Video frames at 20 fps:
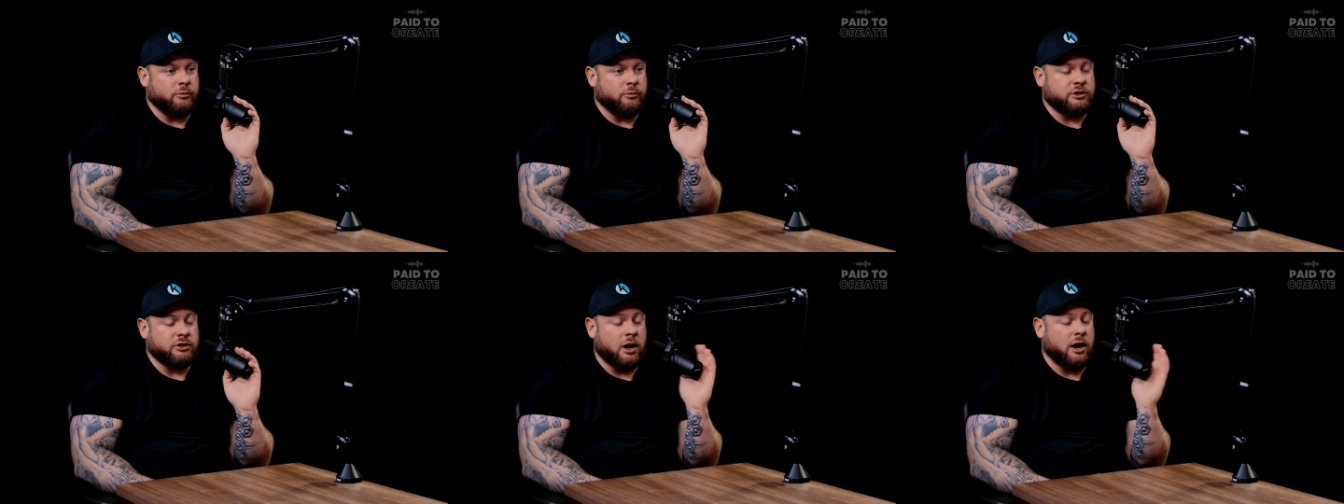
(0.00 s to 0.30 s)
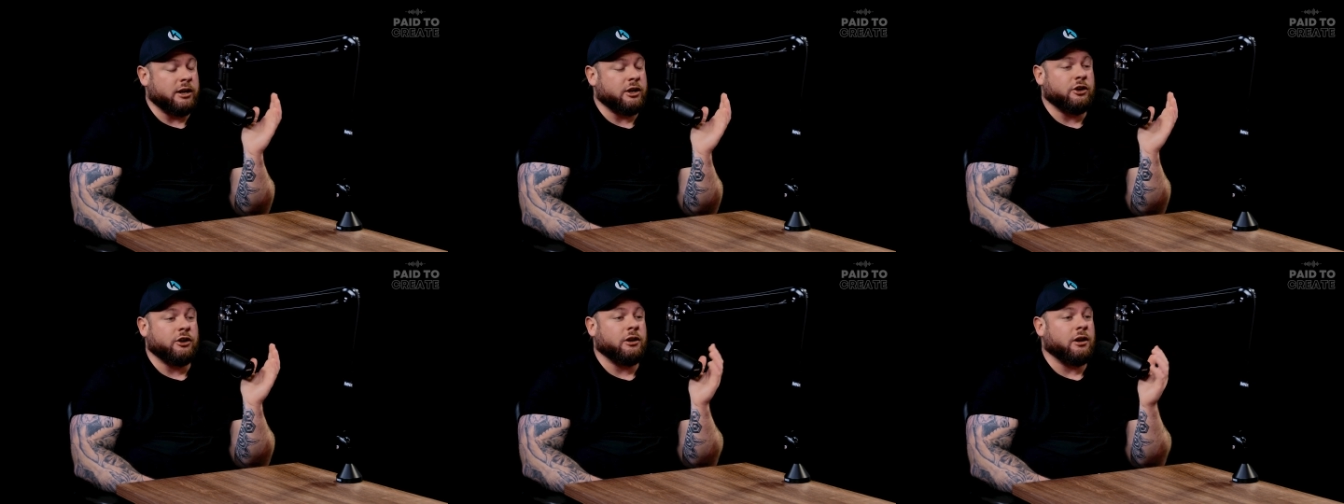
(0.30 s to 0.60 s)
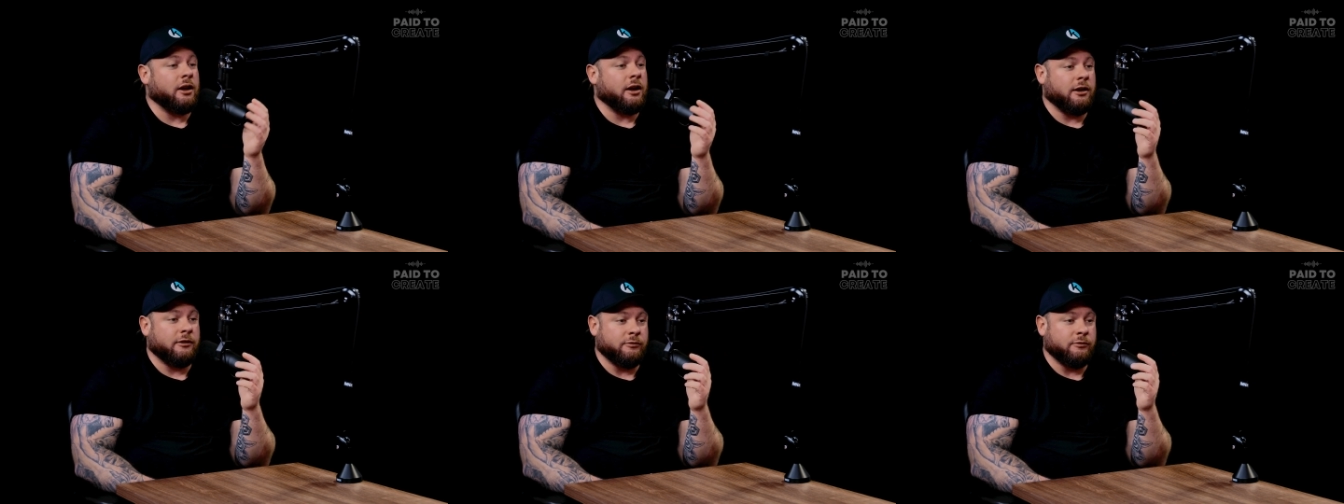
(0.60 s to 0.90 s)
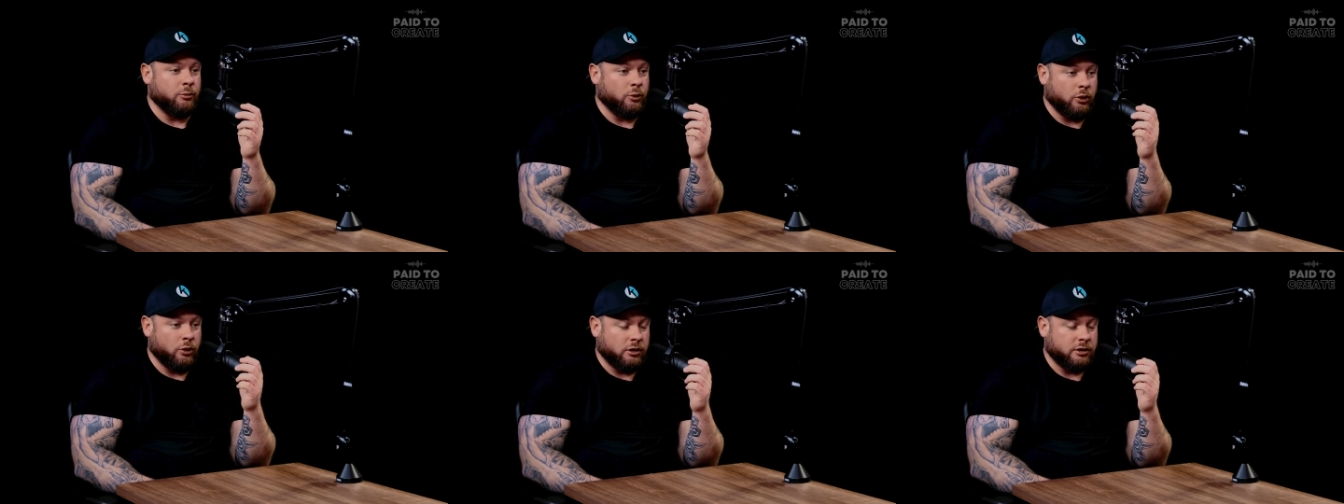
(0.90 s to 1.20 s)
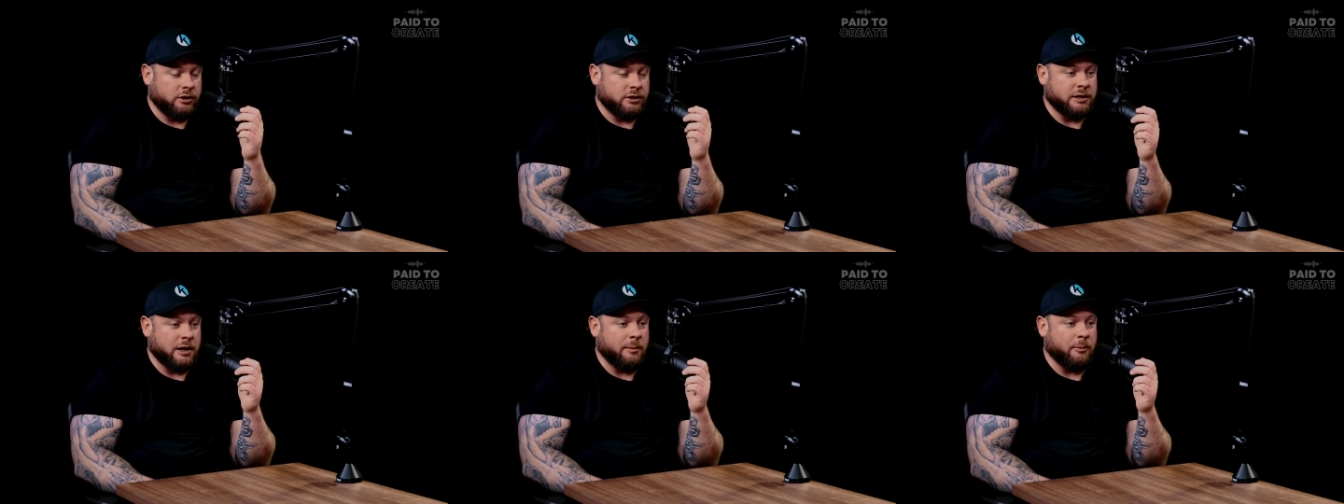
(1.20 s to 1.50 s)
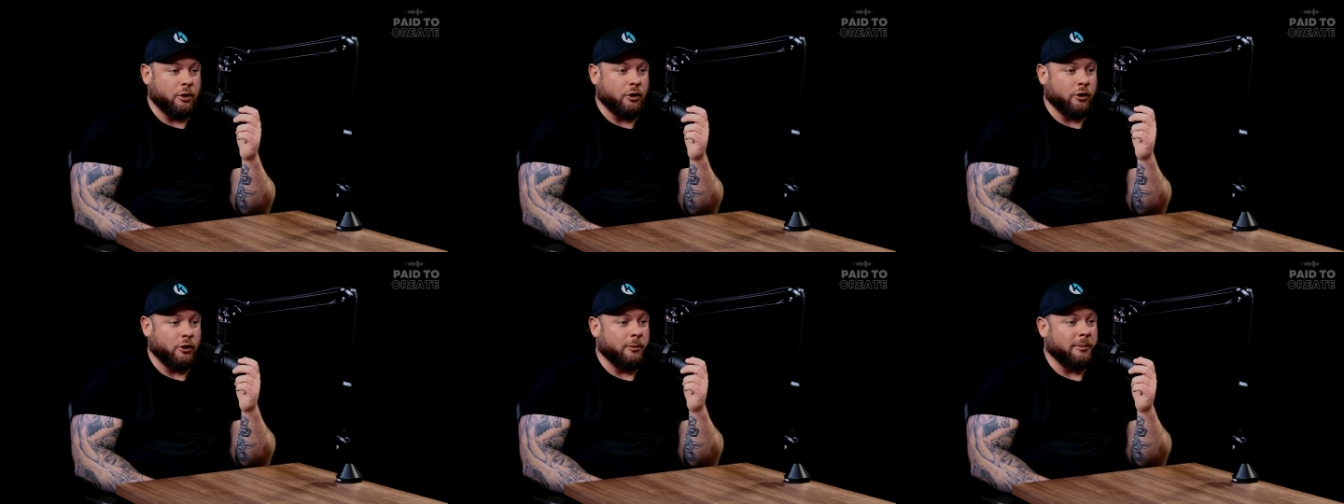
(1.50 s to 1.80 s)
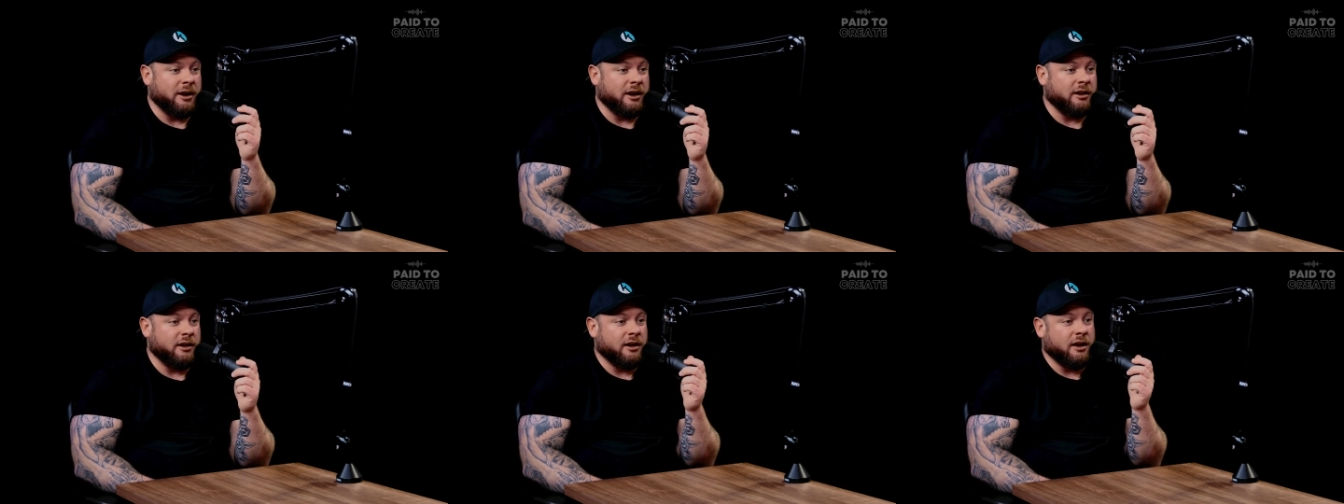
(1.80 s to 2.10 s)
which I couldn't love more because I'm a
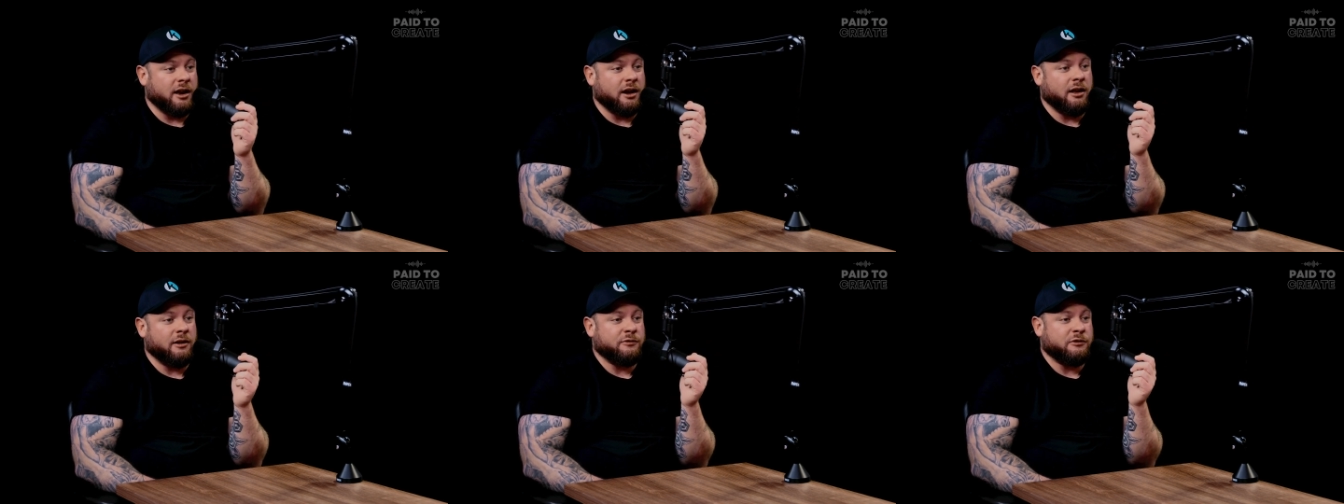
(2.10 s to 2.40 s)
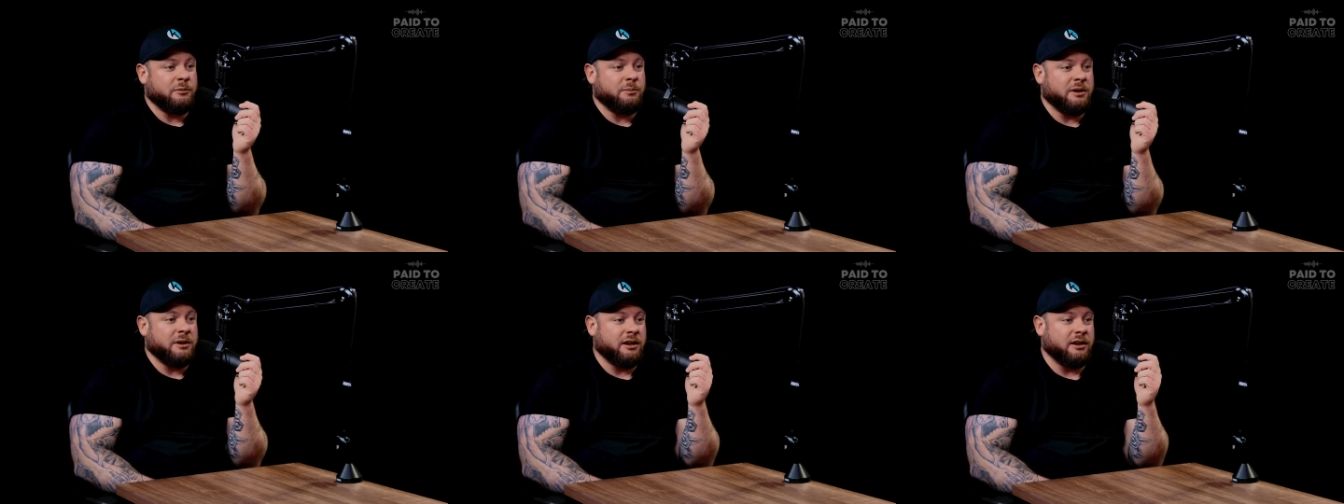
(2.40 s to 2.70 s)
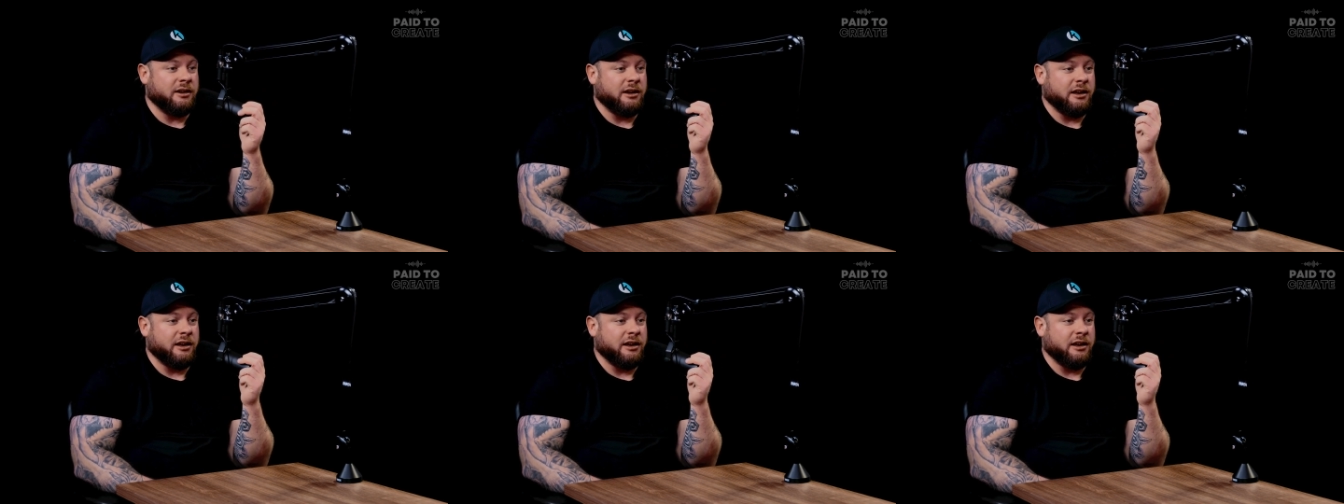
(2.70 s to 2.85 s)
hermit and I love to be